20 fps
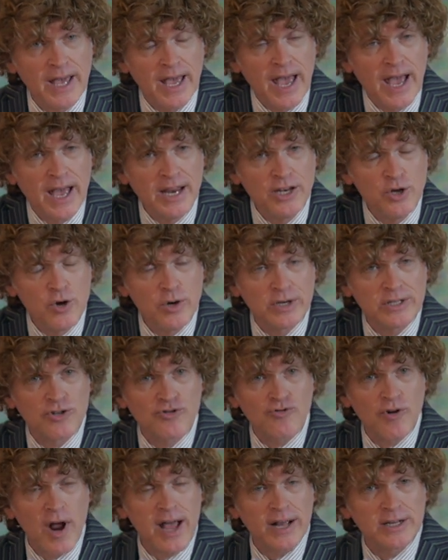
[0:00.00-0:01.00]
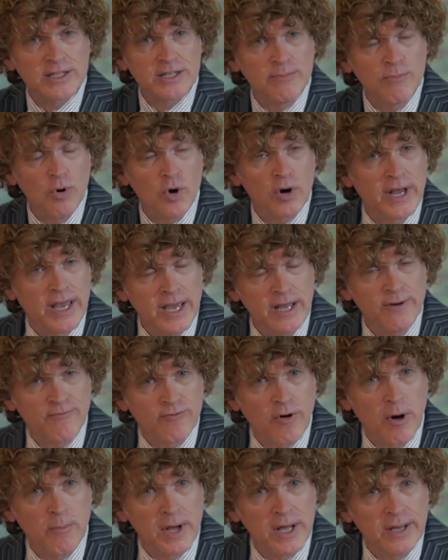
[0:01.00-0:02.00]
and you extract some more heat
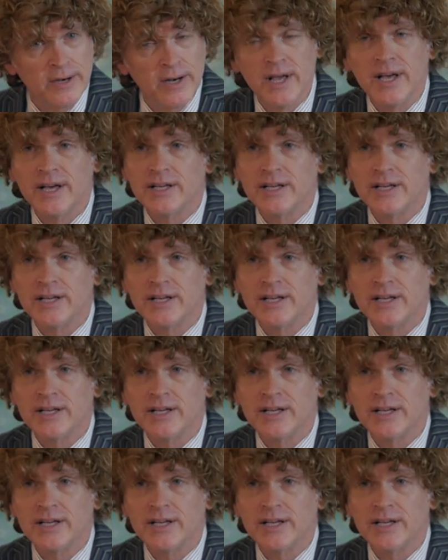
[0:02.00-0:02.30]
from it